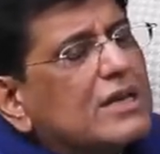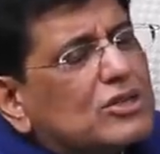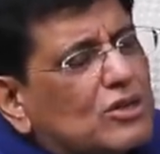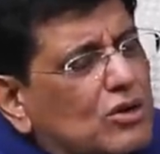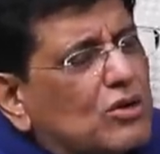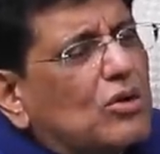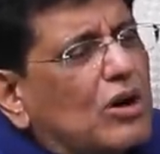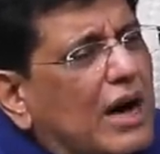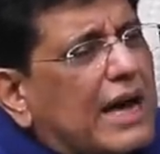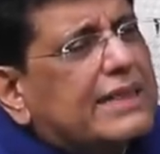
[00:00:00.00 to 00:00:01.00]
Okay.
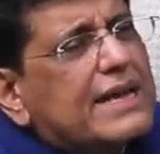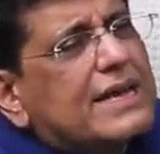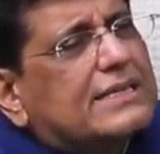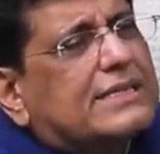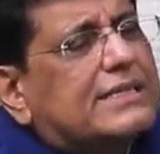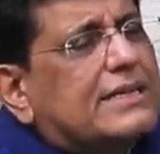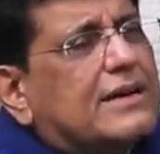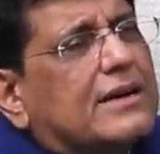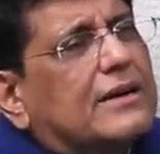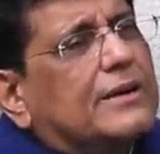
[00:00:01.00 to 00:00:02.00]
So I think it's
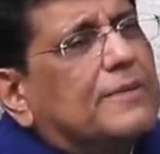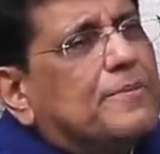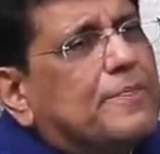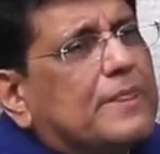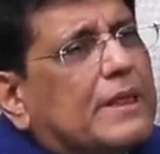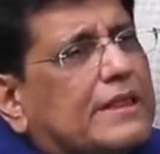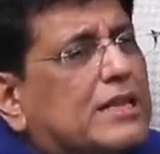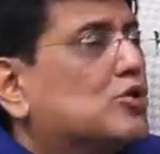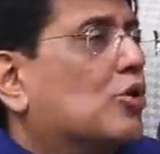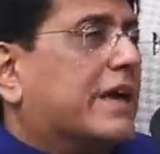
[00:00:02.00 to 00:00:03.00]
uh,
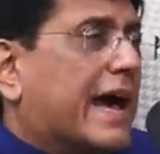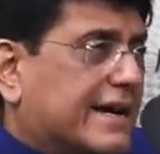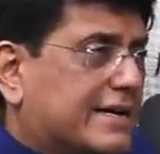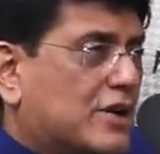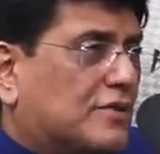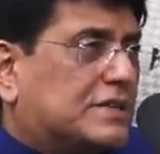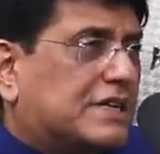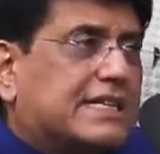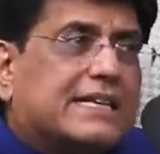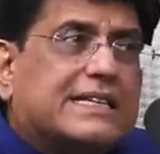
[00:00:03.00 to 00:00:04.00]
there's no guarantee of
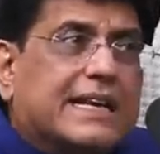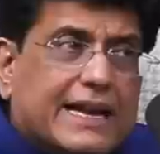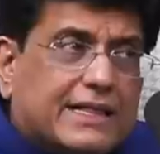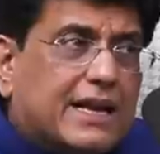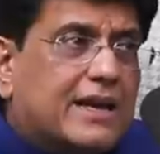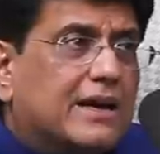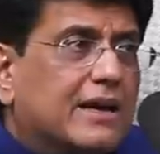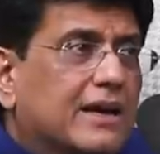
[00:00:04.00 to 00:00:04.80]
success in anything,